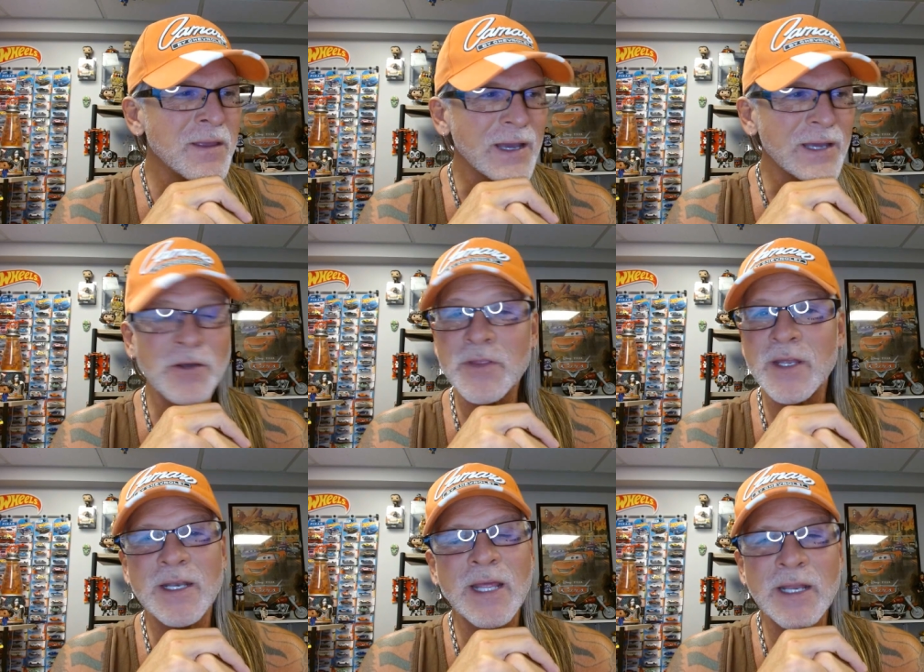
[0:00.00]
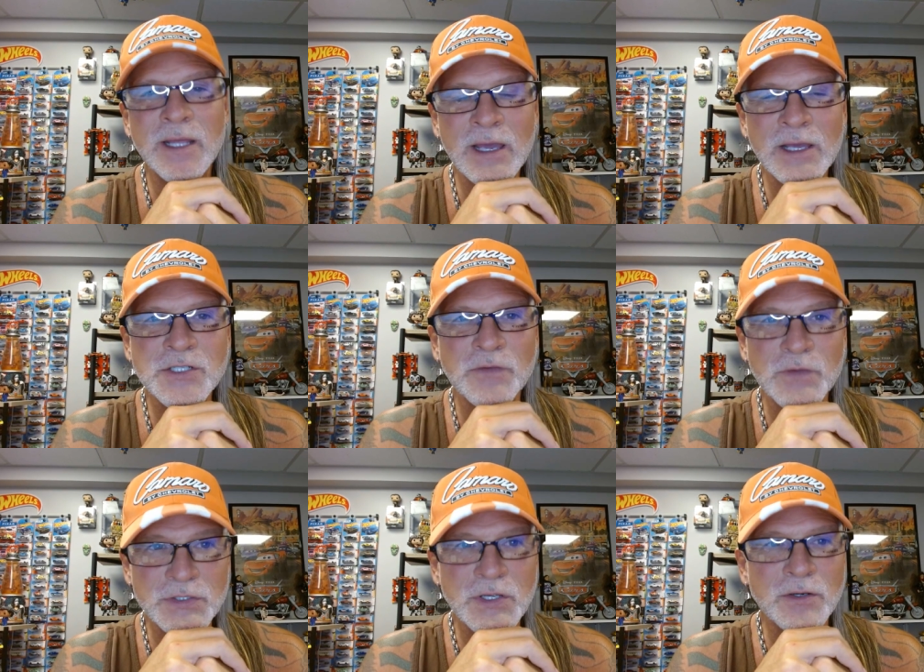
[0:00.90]
I know that at any age, if
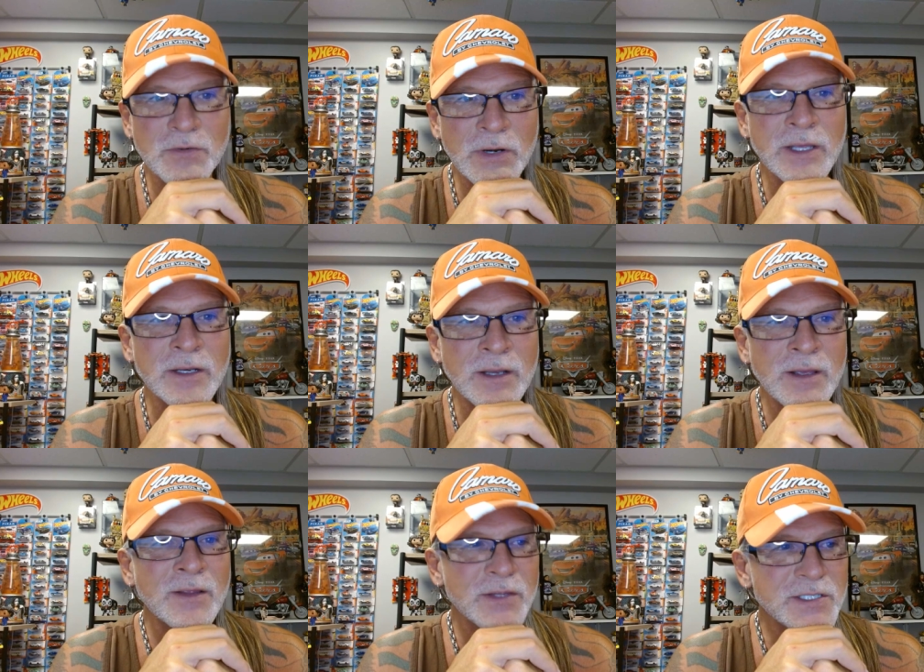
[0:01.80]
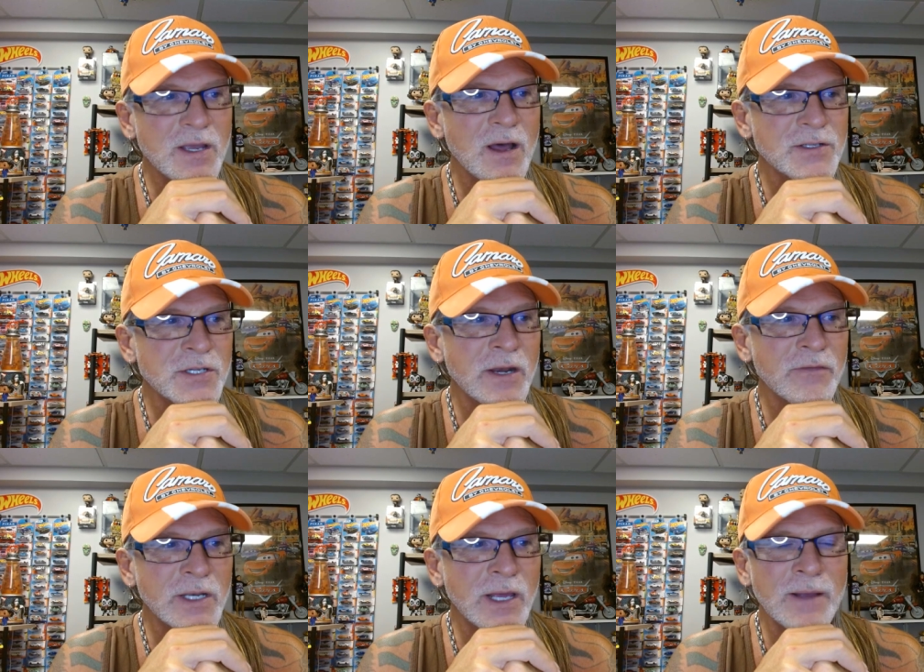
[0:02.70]
you start drinking this collagen
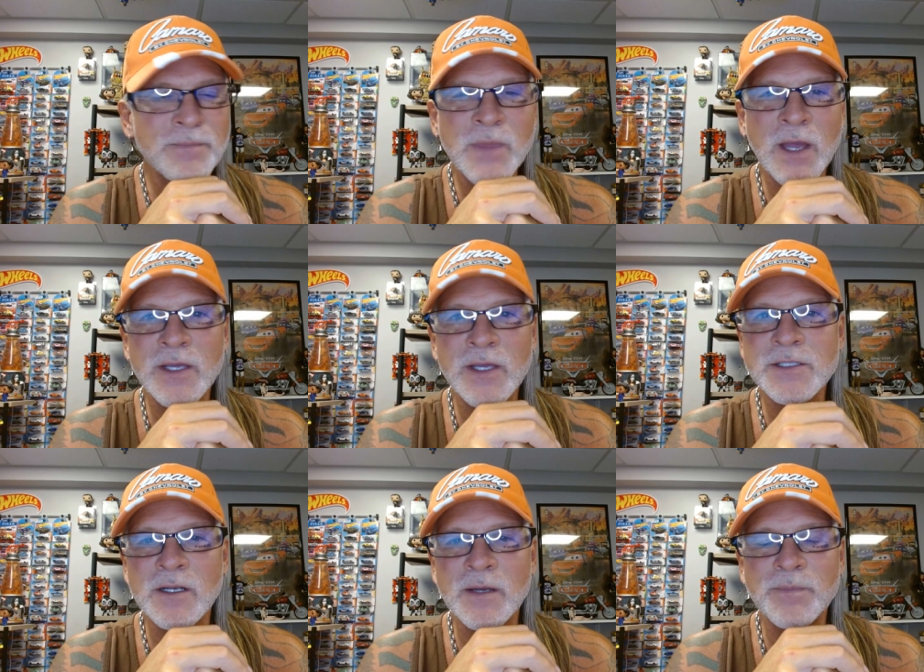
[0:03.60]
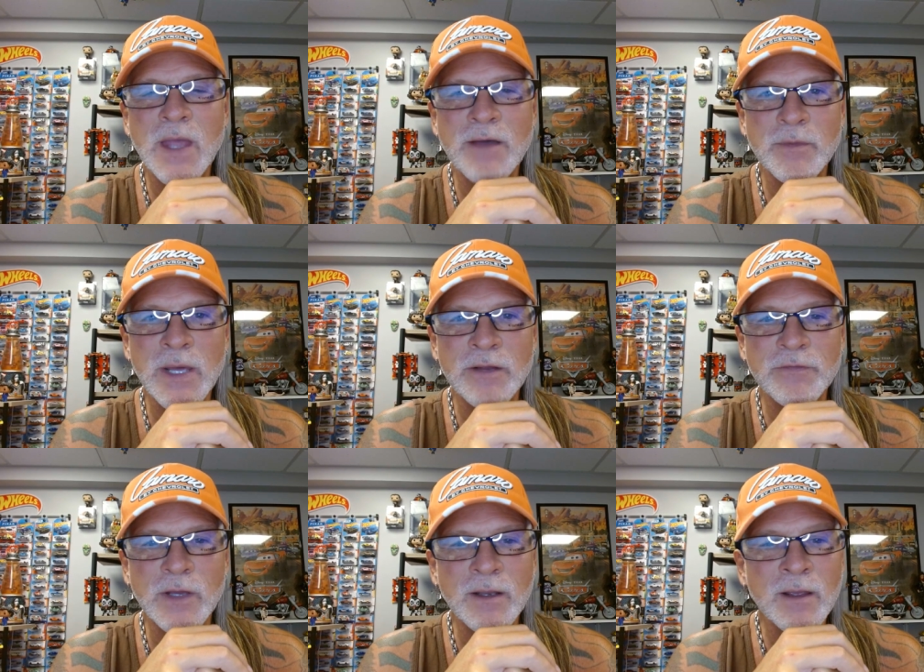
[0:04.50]
every day, I think it's going to have a
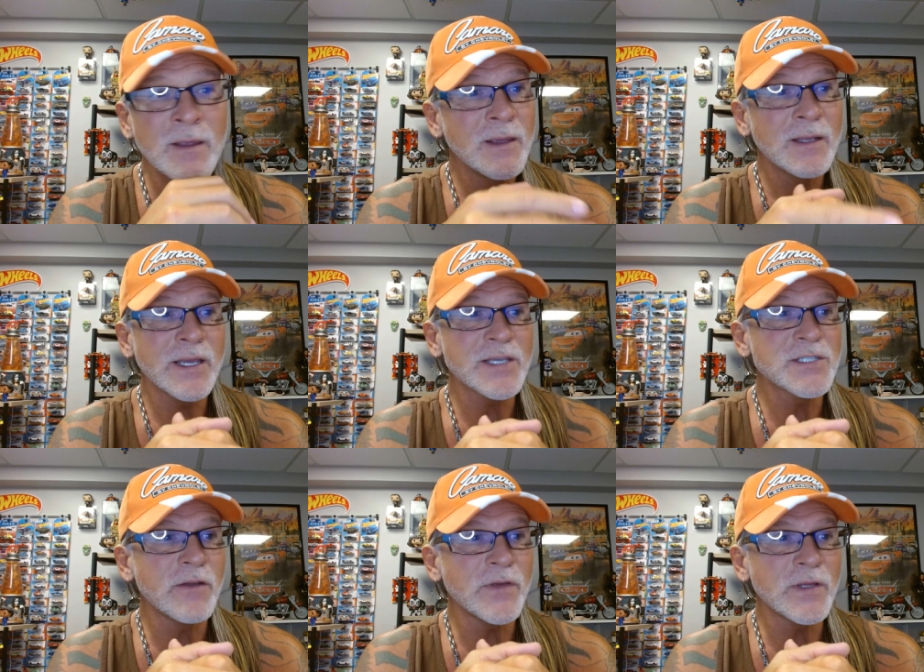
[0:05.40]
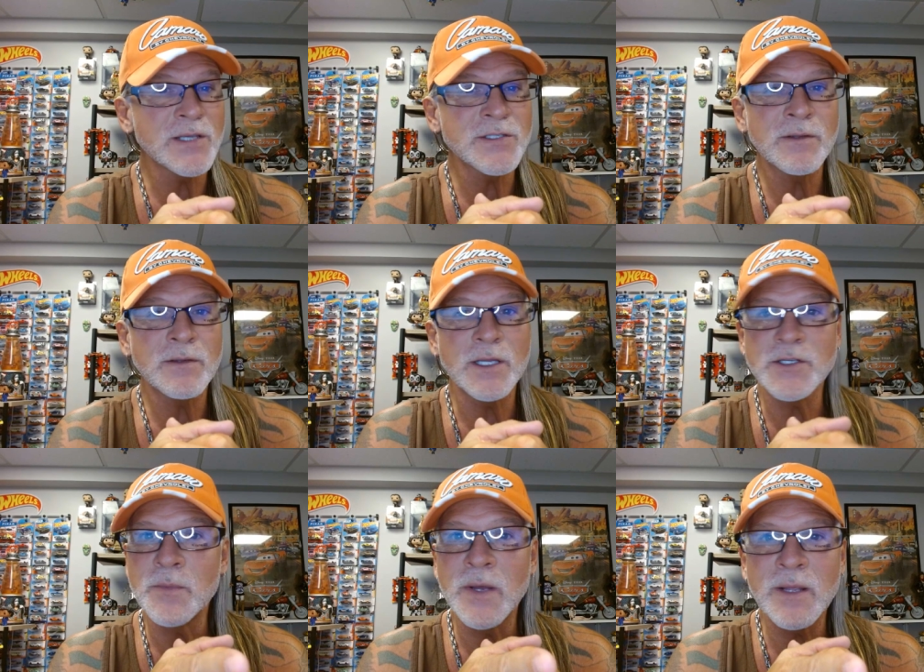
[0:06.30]
benefit. And like I said, if it doesn't,
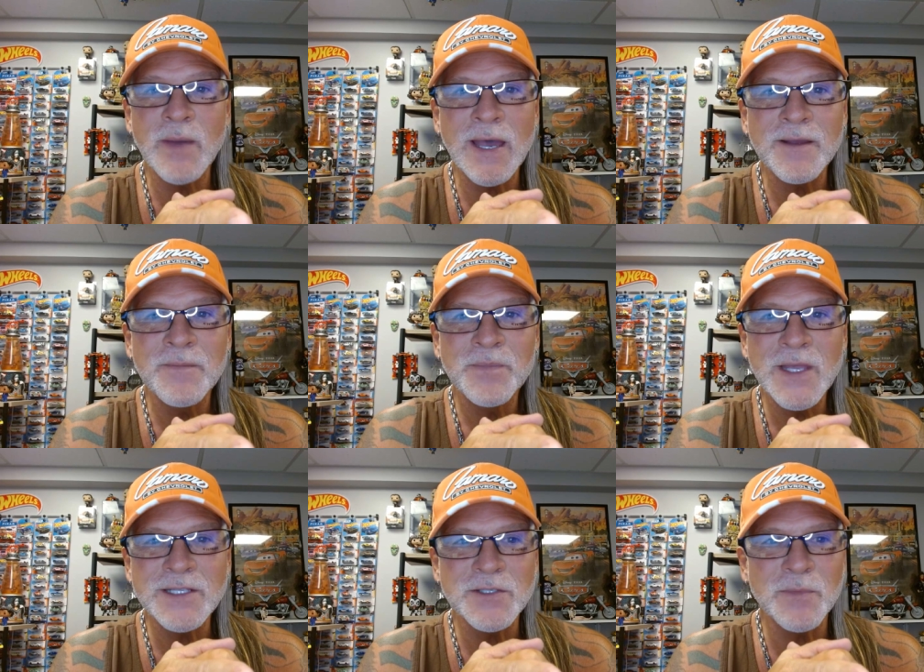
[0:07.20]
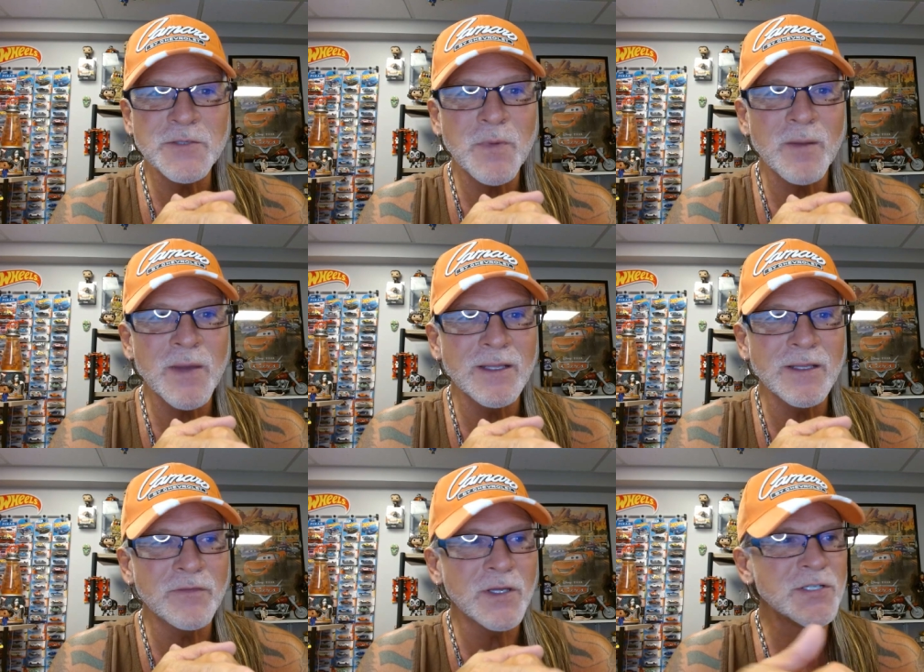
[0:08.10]
get your money back. That's the best part about
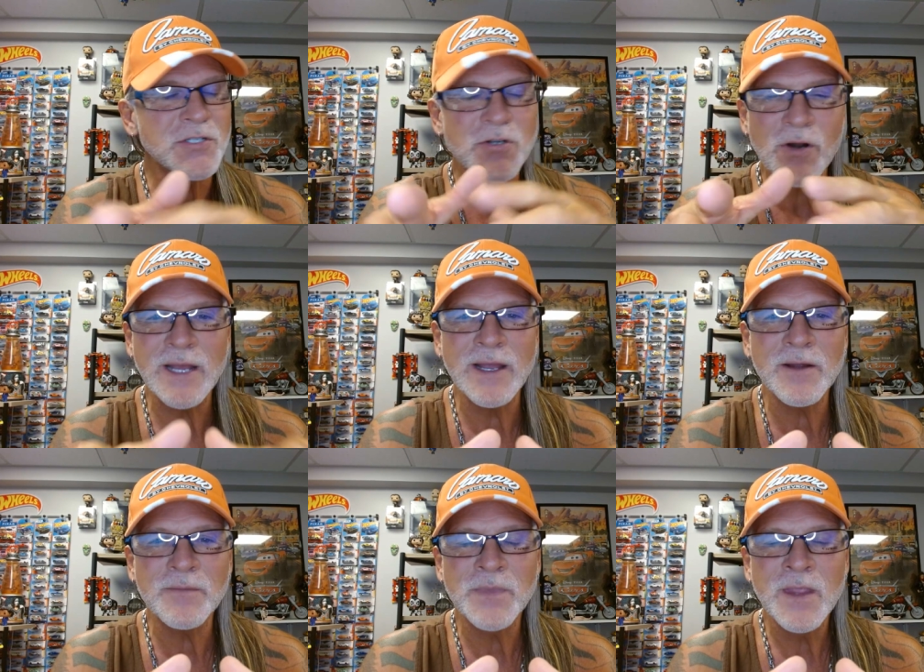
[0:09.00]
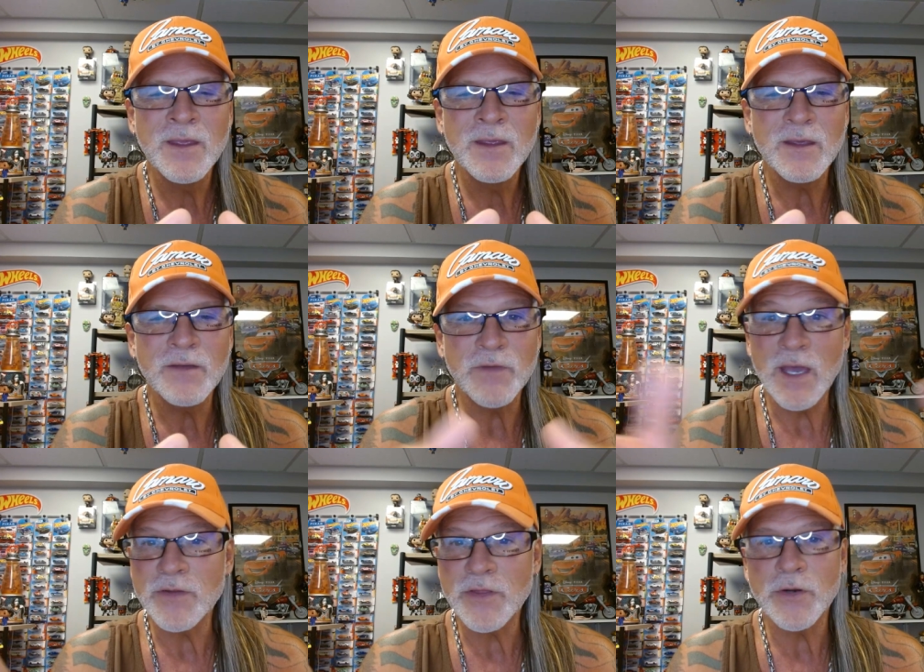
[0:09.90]
Live Good. Just try it out. If you
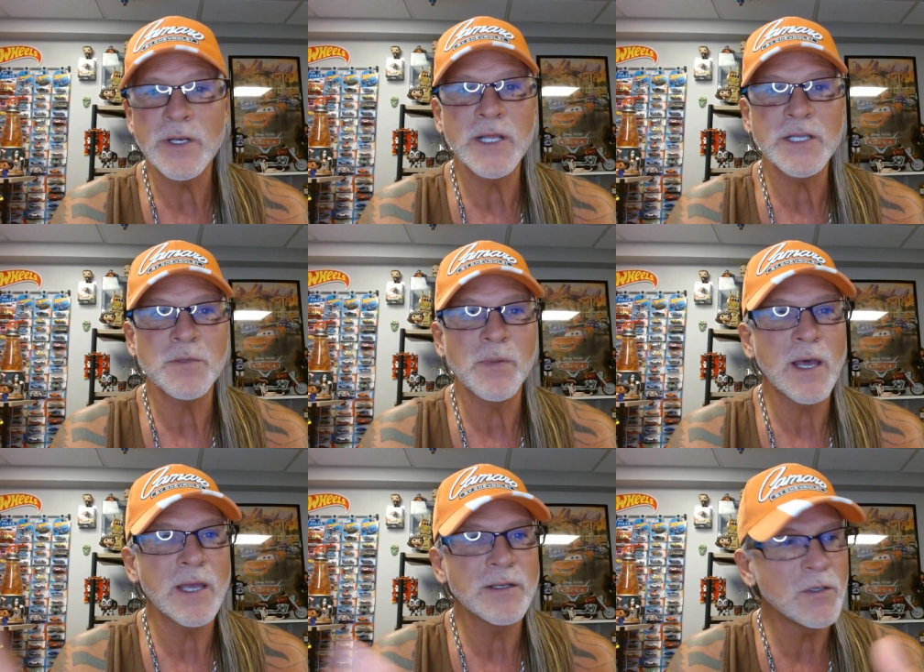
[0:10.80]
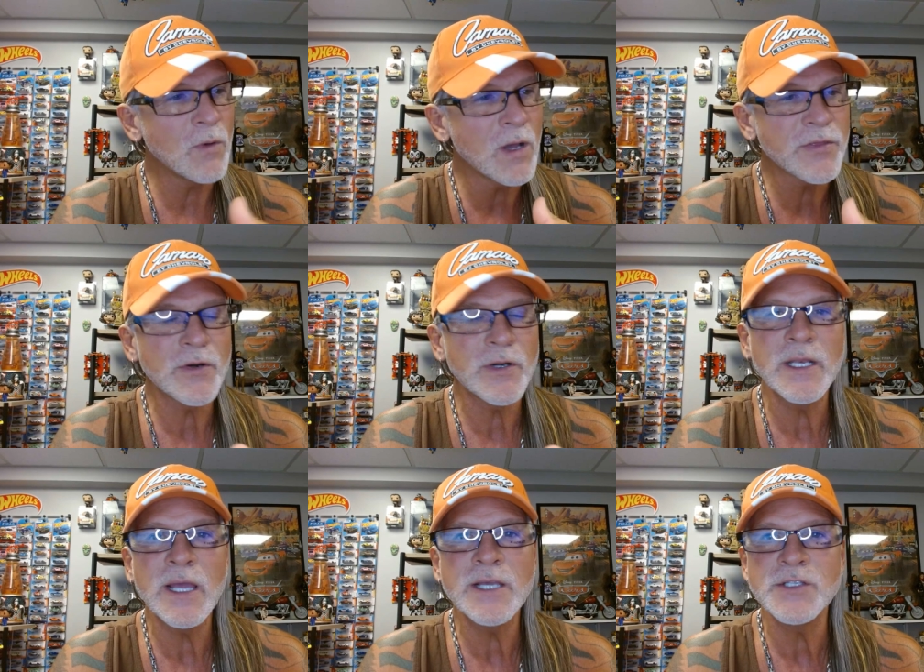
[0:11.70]
have a 30 day supply, do all 30
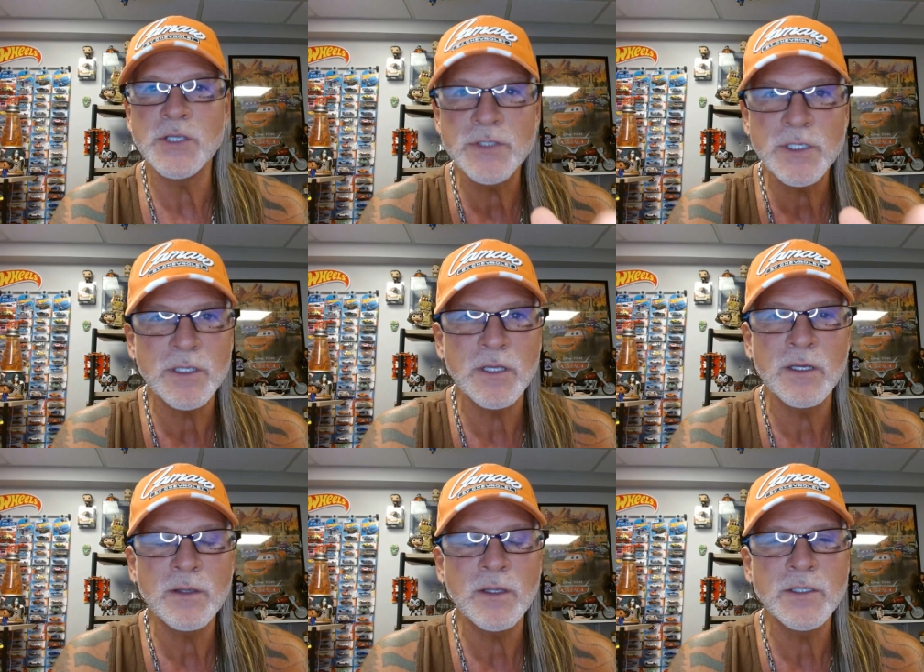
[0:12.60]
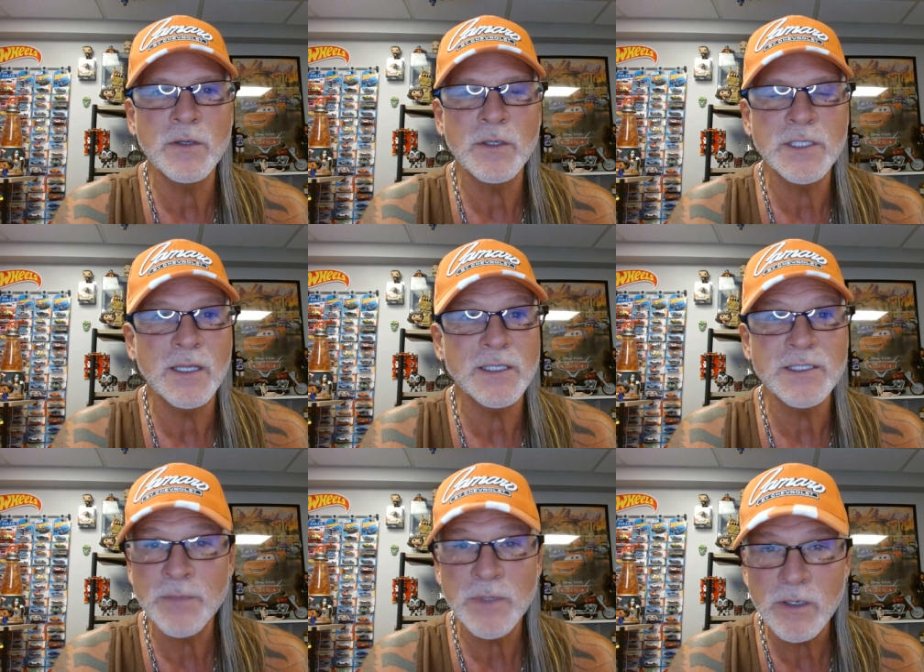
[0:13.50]
days. Use it to, to till it's
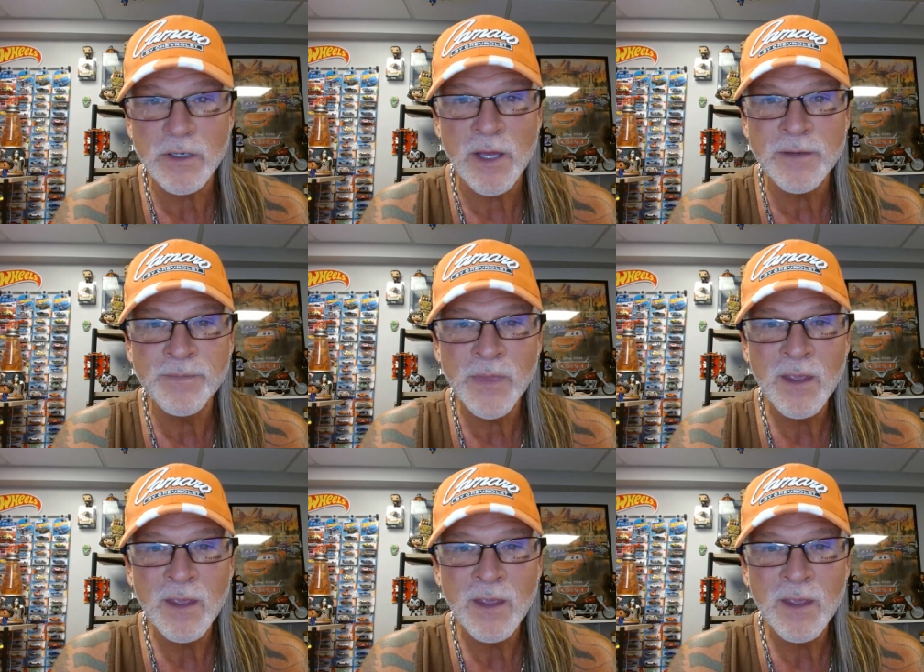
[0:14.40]
empty or done.